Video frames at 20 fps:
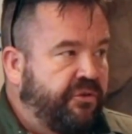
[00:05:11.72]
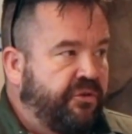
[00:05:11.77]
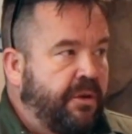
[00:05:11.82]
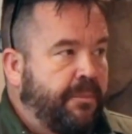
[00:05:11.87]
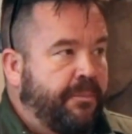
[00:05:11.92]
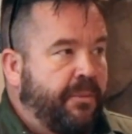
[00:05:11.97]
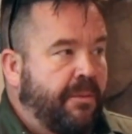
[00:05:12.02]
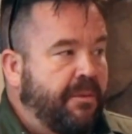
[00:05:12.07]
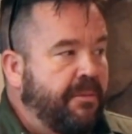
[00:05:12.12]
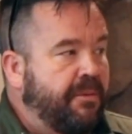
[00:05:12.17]

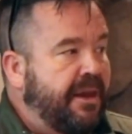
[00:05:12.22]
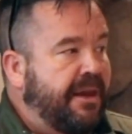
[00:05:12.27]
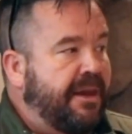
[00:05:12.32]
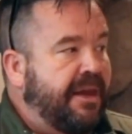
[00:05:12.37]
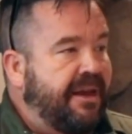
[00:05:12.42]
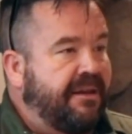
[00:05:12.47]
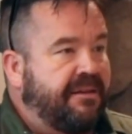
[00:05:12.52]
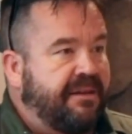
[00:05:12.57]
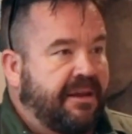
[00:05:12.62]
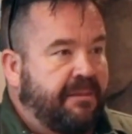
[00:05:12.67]
probably
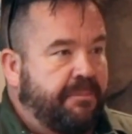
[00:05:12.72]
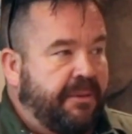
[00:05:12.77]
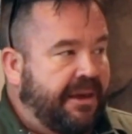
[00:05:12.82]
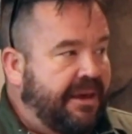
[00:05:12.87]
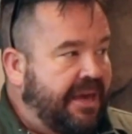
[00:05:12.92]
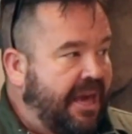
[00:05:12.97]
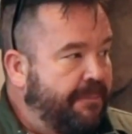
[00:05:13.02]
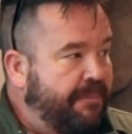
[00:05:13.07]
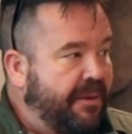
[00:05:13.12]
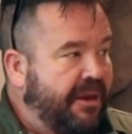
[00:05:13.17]
need to be
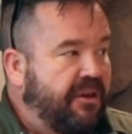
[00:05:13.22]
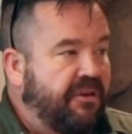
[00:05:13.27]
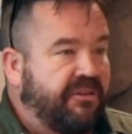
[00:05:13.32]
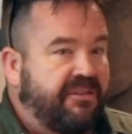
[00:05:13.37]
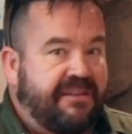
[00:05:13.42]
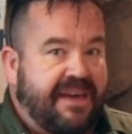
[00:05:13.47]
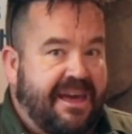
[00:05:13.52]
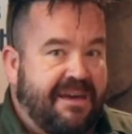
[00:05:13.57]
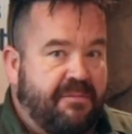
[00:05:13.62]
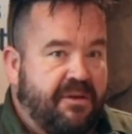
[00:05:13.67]
keeping your
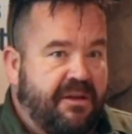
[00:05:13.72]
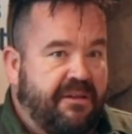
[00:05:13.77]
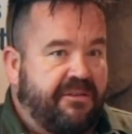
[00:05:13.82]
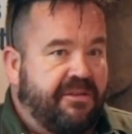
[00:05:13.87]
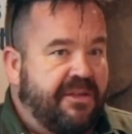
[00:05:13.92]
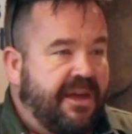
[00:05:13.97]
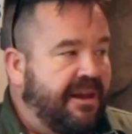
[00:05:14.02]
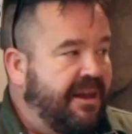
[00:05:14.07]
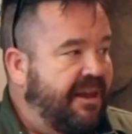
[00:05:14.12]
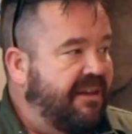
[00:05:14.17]
statements.
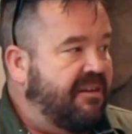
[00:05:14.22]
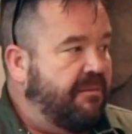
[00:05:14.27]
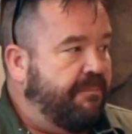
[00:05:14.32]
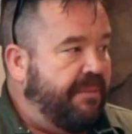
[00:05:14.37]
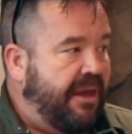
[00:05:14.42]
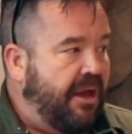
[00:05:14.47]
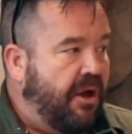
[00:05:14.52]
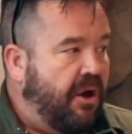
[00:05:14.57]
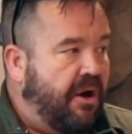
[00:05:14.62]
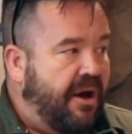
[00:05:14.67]
They need to
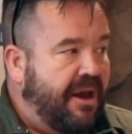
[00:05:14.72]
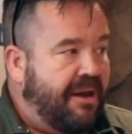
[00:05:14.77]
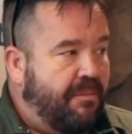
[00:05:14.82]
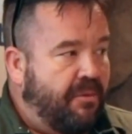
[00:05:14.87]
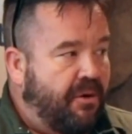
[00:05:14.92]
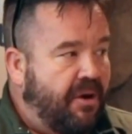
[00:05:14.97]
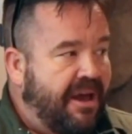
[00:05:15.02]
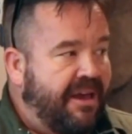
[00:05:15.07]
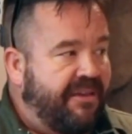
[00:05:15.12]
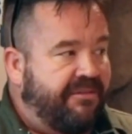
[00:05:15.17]
be
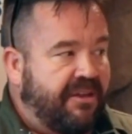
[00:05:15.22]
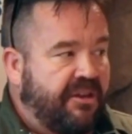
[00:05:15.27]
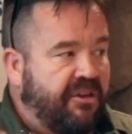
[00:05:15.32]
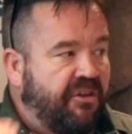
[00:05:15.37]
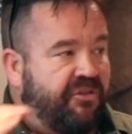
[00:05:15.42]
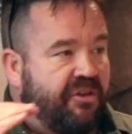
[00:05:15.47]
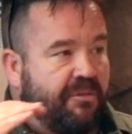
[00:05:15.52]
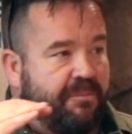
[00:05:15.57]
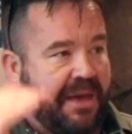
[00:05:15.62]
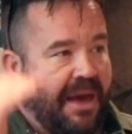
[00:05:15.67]
itemised, and you
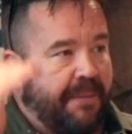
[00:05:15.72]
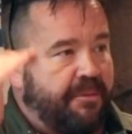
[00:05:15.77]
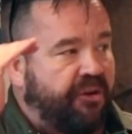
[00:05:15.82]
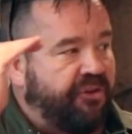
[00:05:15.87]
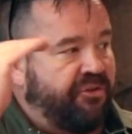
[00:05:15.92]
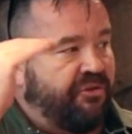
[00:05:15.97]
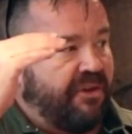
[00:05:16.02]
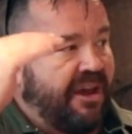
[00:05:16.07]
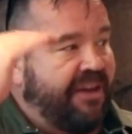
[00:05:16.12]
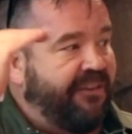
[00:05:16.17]
should be able to
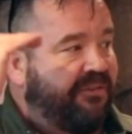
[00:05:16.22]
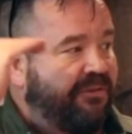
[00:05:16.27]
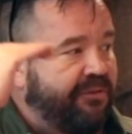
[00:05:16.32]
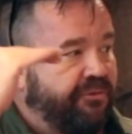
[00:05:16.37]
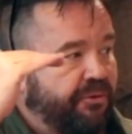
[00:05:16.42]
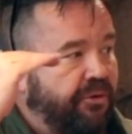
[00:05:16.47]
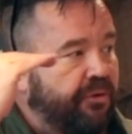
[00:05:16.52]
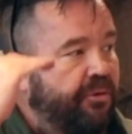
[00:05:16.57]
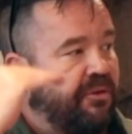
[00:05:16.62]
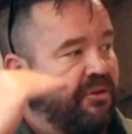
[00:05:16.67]
trace
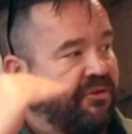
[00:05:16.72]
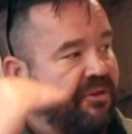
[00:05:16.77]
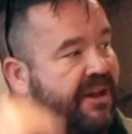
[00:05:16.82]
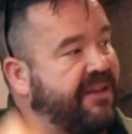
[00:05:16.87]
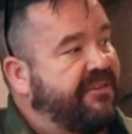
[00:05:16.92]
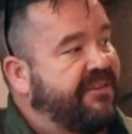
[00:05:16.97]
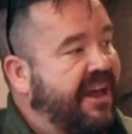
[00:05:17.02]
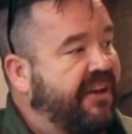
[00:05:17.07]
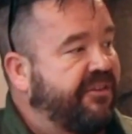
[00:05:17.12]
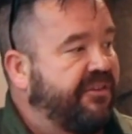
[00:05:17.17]
through the
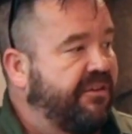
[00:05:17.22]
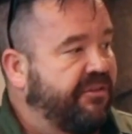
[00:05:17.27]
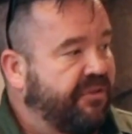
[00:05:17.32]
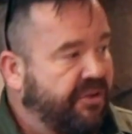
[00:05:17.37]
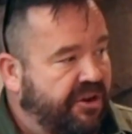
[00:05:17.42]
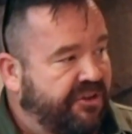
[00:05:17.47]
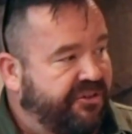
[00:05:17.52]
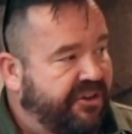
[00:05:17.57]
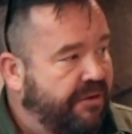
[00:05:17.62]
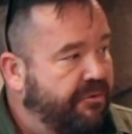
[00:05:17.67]
transactions
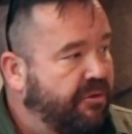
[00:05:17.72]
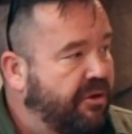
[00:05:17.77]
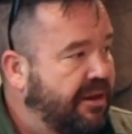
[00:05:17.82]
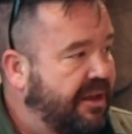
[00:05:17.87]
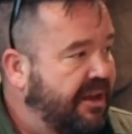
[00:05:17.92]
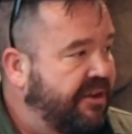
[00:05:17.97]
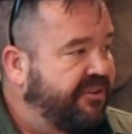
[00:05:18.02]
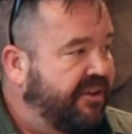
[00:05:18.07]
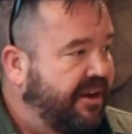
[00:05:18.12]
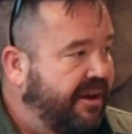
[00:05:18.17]
on a general
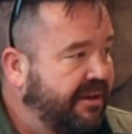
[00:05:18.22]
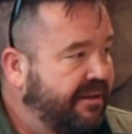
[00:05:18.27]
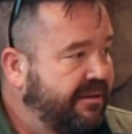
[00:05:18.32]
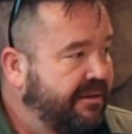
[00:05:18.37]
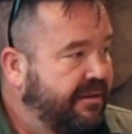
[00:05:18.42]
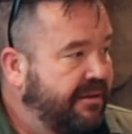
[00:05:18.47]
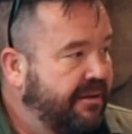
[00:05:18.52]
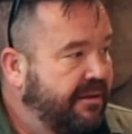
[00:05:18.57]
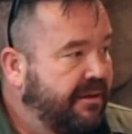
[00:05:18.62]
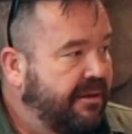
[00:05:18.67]
ledger
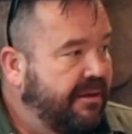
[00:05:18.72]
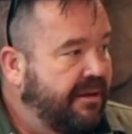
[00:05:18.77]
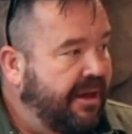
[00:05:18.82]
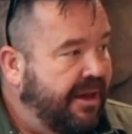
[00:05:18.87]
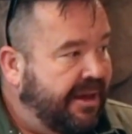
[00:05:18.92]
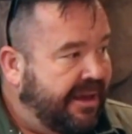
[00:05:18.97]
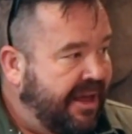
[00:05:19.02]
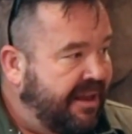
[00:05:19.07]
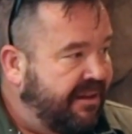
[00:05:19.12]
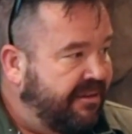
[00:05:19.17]

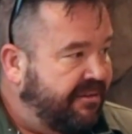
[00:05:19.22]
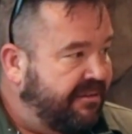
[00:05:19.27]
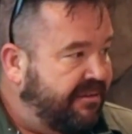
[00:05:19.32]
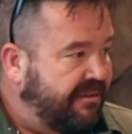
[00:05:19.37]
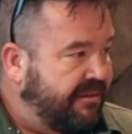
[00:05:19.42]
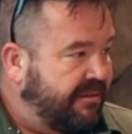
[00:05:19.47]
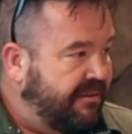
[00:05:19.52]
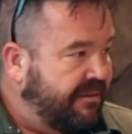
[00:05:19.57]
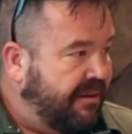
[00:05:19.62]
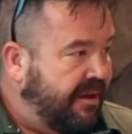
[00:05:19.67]

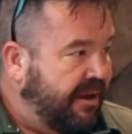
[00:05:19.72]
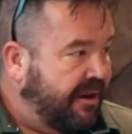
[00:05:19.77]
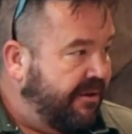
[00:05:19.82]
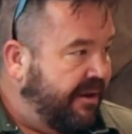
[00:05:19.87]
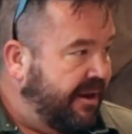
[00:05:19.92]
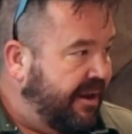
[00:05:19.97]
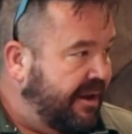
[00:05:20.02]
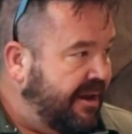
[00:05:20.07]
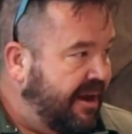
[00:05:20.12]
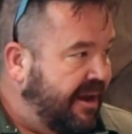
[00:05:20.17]
against a
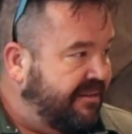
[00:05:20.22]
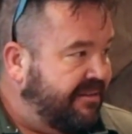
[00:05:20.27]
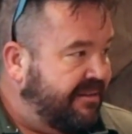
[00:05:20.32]
credit card